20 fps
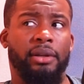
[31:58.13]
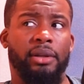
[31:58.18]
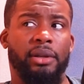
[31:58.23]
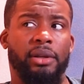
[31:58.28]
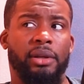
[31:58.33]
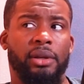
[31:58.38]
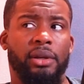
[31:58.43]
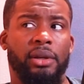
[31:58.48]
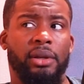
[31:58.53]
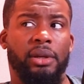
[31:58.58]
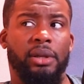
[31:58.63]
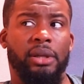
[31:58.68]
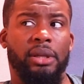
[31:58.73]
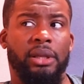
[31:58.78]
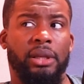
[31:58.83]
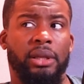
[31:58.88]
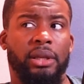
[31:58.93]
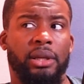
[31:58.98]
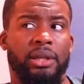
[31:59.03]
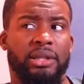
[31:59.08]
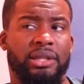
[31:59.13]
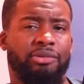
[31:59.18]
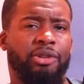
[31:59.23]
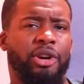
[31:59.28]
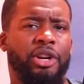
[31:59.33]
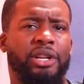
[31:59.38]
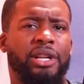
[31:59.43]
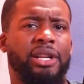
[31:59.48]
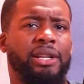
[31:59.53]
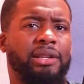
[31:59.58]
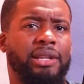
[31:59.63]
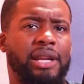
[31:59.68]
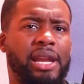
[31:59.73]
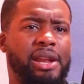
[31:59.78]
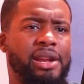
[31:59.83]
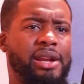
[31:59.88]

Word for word: Uh. He said, "Right, you didn't. You